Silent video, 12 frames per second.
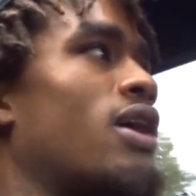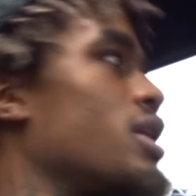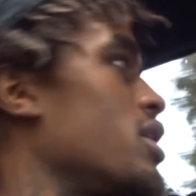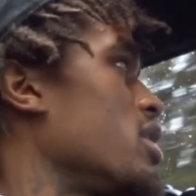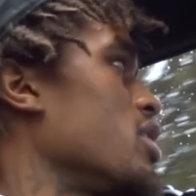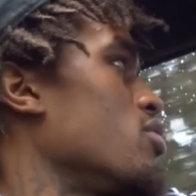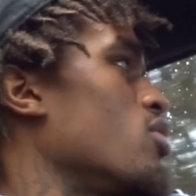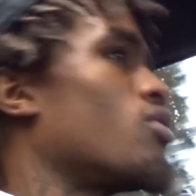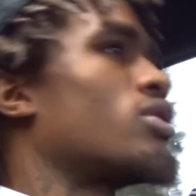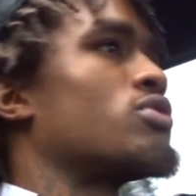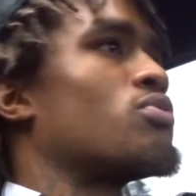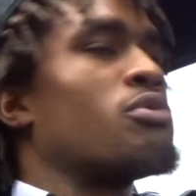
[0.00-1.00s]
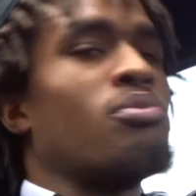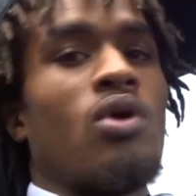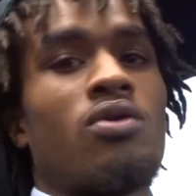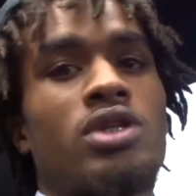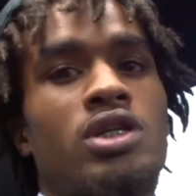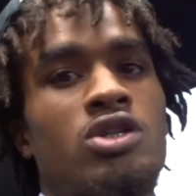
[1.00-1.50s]
I did it, you know, because we
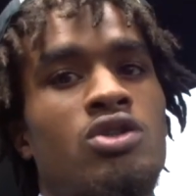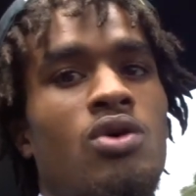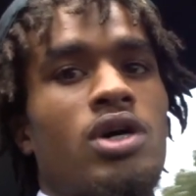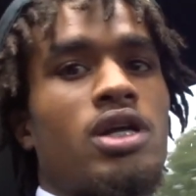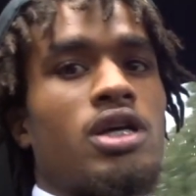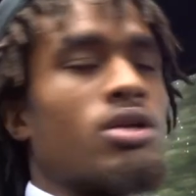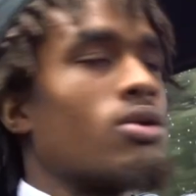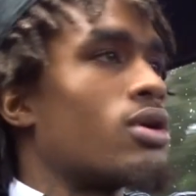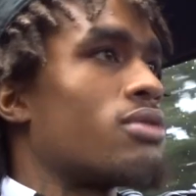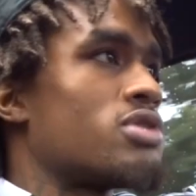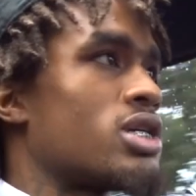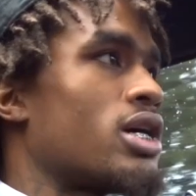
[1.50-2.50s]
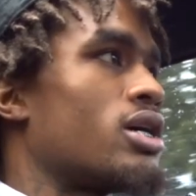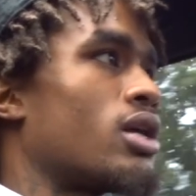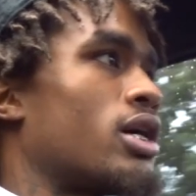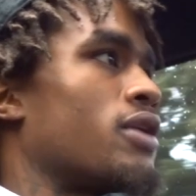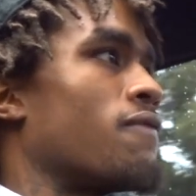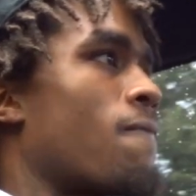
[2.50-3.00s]
both enjoyed it, you know what I'm saying? Like,